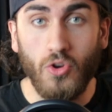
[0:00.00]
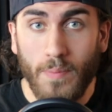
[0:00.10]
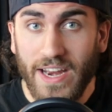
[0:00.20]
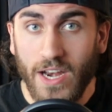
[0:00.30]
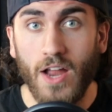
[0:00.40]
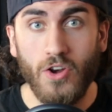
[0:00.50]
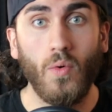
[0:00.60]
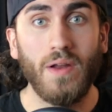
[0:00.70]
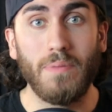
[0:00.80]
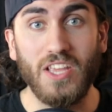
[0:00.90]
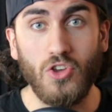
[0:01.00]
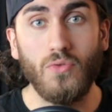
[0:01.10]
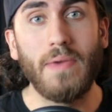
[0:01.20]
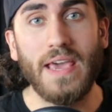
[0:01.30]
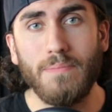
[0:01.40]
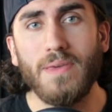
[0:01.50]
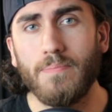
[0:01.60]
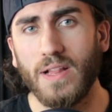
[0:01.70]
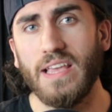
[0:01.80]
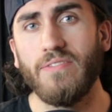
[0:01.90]
You may not know it, but you may
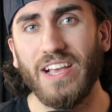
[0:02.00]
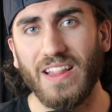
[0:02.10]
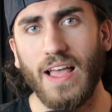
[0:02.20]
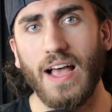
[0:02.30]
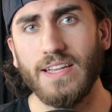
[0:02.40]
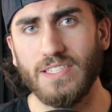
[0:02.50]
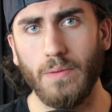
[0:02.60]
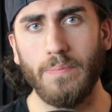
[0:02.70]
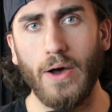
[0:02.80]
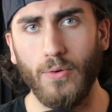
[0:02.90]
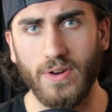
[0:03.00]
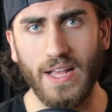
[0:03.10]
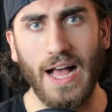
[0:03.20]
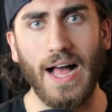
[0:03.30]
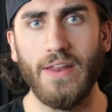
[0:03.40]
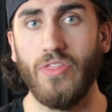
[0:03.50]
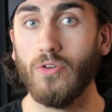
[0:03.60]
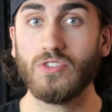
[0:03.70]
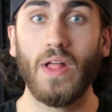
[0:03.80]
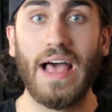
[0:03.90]
be believing lies about God.
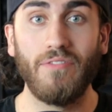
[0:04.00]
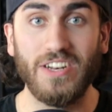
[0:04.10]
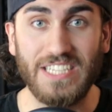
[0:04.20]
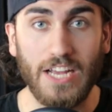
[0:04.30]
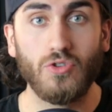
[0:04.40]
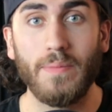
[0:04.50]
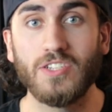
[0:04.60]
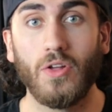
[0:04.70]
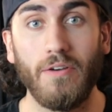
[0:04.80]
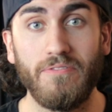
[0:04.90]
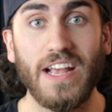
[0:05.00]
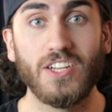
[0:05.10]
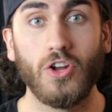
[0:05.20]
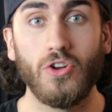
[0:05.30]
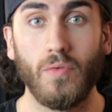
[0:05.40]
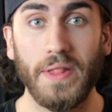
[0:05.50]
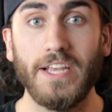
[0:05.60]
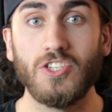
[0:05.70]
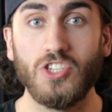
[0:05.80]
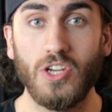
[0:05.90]
Those will have a detrimental effect on your
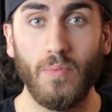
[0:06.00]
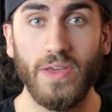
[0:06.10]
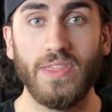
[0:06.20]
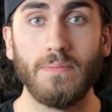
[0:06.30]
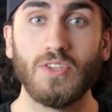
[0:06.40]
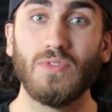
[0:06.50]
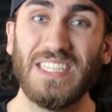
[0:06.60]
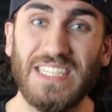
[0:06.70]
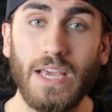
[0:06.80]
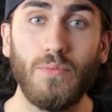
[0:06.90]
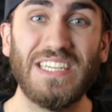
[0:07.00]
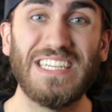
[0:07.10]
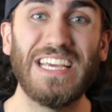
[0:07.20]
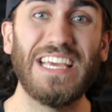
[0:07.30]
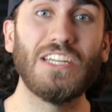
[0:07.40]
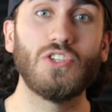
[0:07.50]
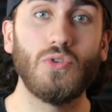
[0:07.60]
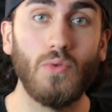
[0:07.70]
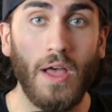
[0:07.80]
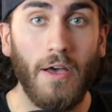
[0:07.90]
relationship with Him. So today we dig
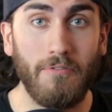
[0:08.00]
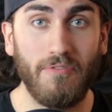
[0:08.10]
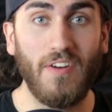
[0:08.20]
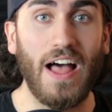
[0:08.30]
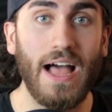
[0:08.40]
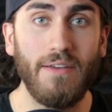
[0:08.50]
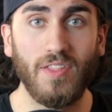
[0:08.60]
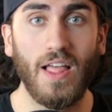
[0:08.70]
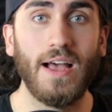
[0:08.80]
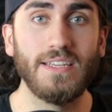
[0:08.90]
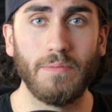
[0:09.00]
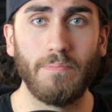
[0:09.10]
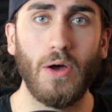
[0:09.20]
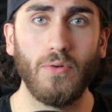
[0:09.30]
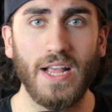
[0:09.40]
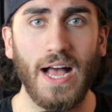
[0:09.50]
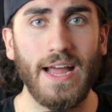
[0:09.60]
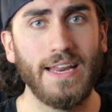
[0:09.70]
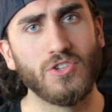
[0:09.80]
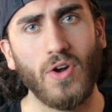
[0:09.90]
into five lies about
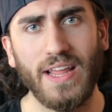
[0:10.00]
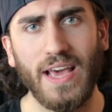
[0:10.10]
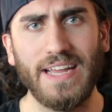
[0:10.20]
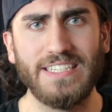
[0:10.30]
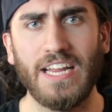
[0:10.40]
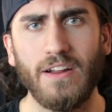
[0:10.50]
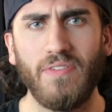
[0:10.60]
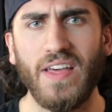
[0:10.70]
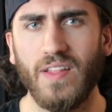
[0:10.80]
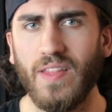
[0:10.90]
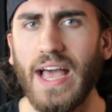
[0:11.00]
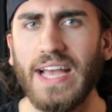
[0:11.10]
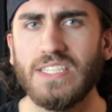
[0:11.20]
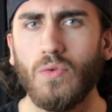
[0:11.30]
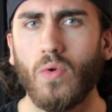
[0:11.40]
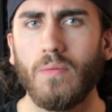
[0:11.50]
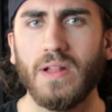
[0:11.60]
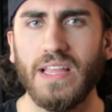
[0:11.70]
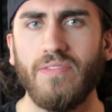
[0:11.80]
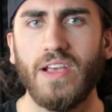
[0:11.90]
God and try to identify the lies that we're
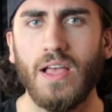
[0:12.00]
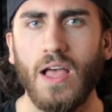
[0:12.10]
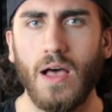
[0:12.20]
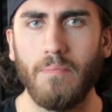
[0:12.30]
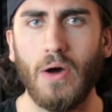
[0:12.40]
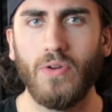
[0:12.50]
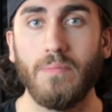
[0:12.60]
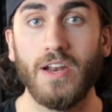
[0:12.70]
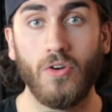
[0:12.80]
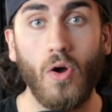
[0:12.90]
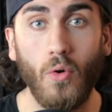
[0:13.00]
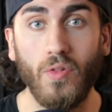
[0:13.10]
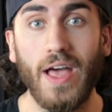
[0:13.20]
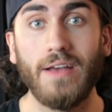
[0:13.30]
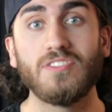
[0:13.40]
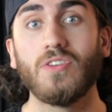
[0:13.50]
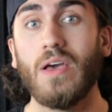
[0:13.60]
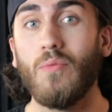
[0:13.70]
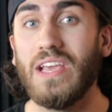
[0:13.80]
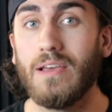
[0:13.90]
believing about Him in our own lives so
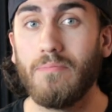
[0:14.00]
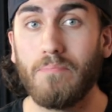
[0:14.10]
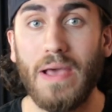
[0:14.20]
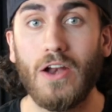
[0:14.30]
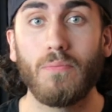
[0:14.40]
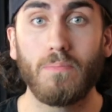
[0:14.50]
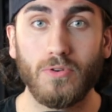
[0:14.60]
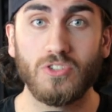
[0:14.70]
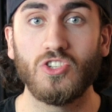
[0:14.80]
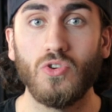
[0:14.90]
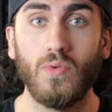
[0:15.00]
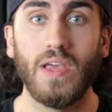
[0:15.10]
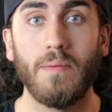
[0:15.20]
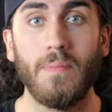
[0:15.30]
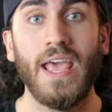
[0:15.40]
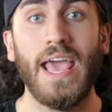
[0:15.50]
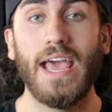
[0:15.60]
that we can better pursue Him